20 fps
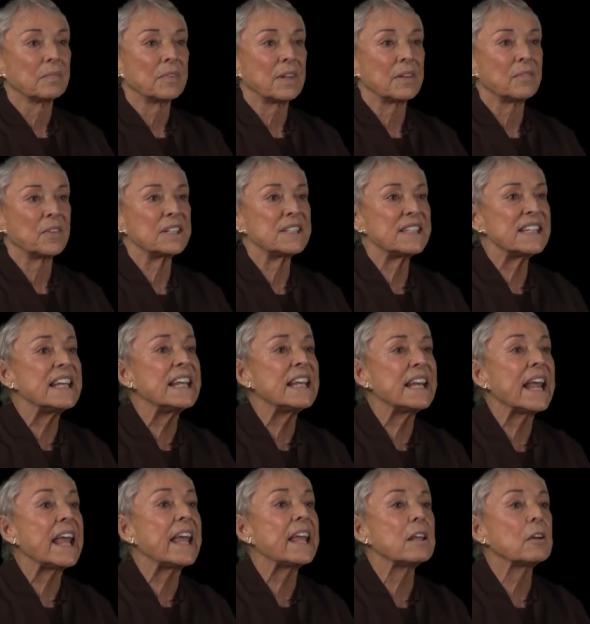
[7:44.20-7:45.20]
in the
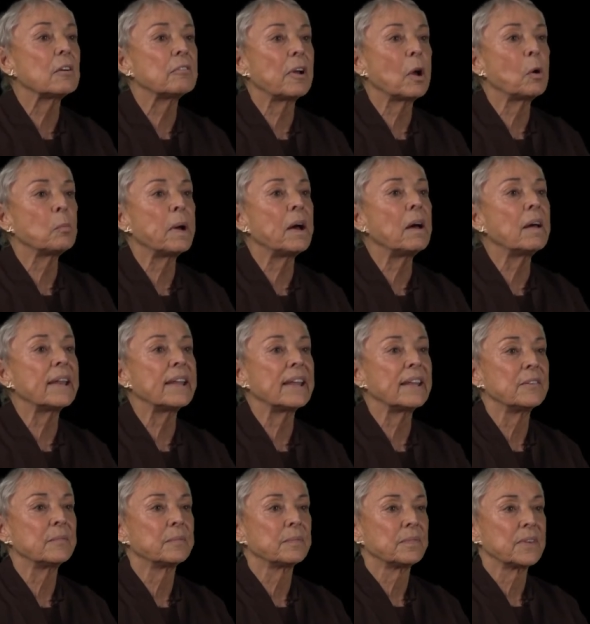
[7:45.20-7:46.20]
DNA of our body.
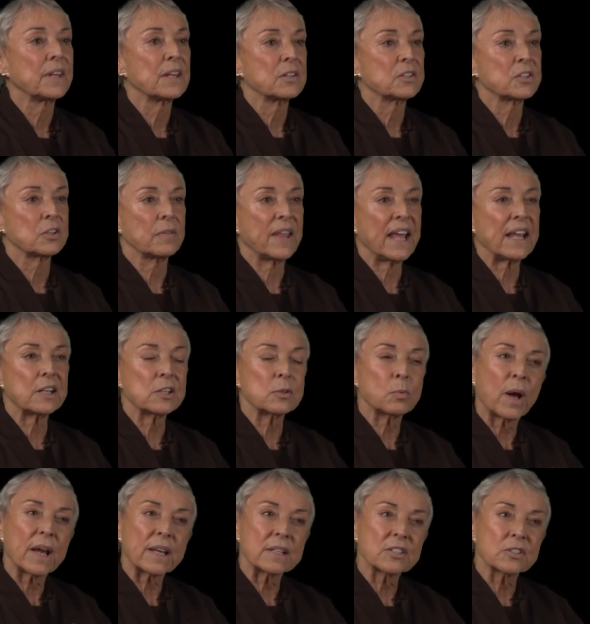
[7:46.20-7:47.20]
So that is
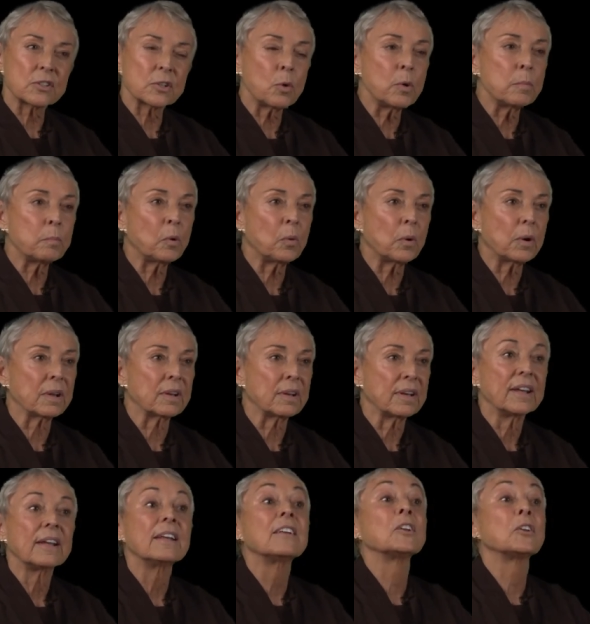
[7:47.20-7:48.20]
why it's so important
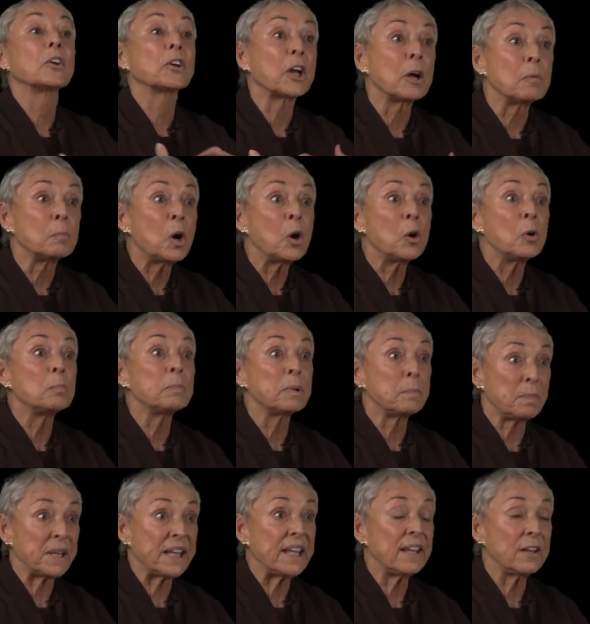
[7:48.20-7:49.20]
to come home
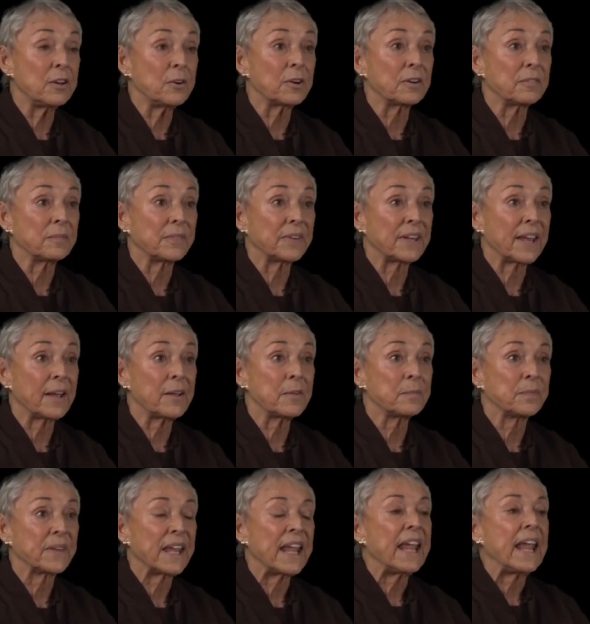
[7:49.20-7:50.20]
and be here. Yeah
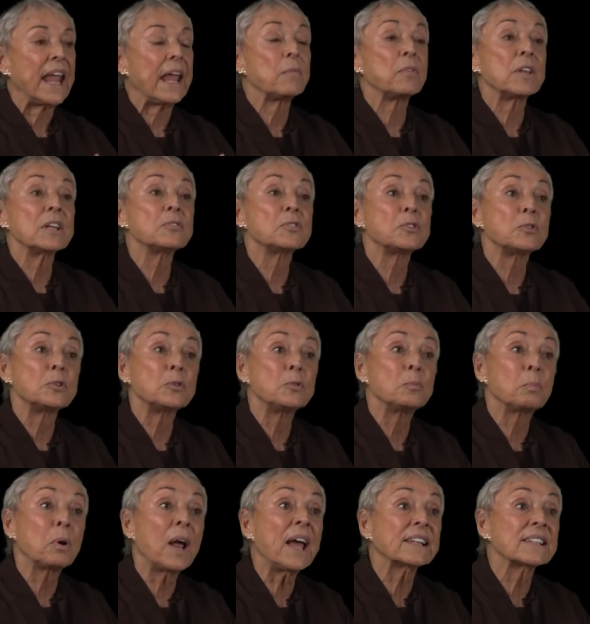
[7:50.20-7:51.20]
and then to
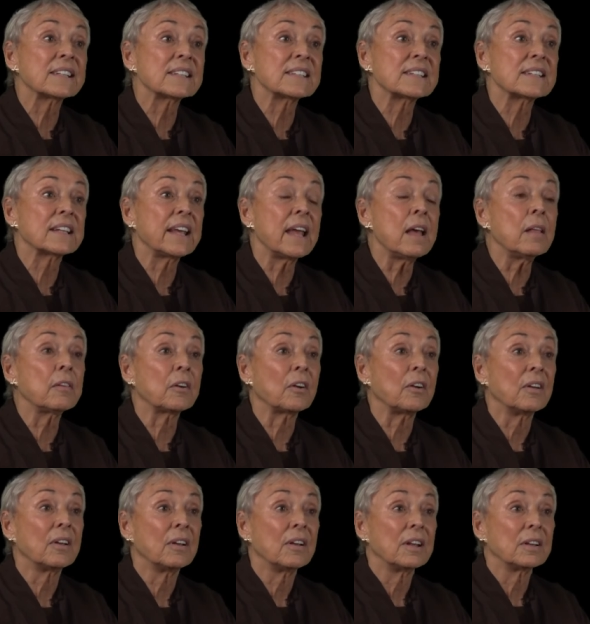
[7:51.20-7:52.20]
practice together
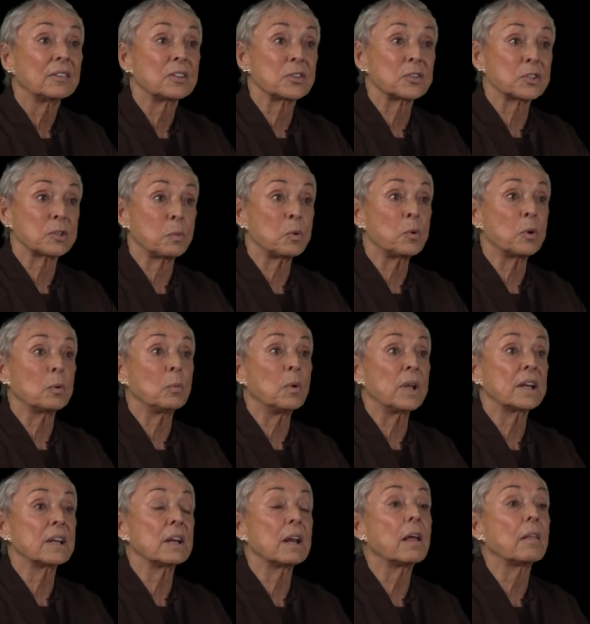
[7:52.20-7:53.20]
to support
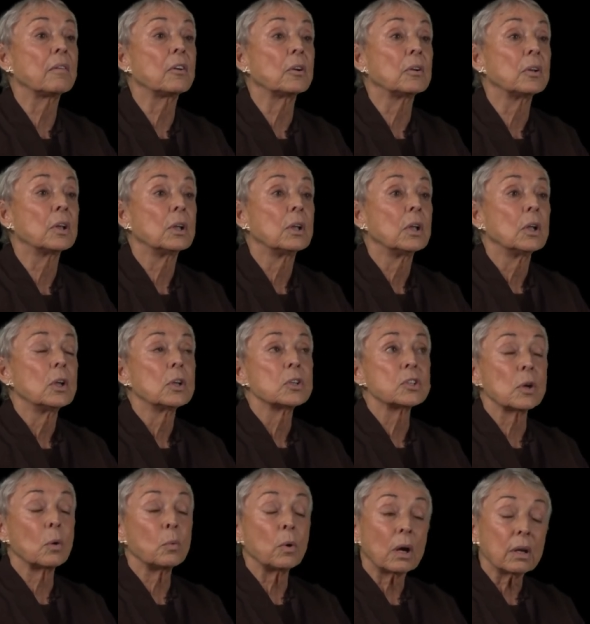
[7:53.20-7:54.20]
one another.
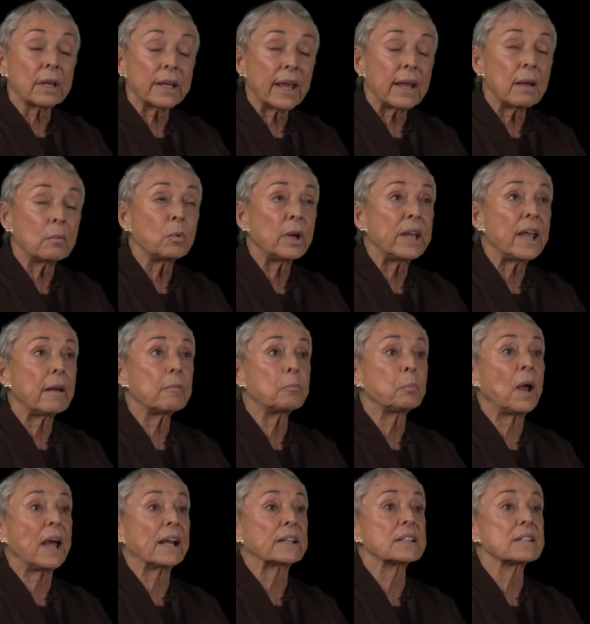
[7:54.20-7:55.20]
So again, we have
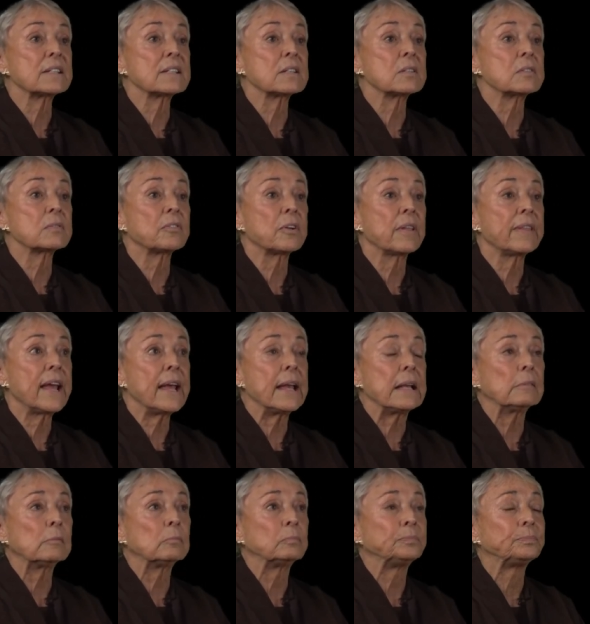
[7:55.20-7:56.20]
practices for that.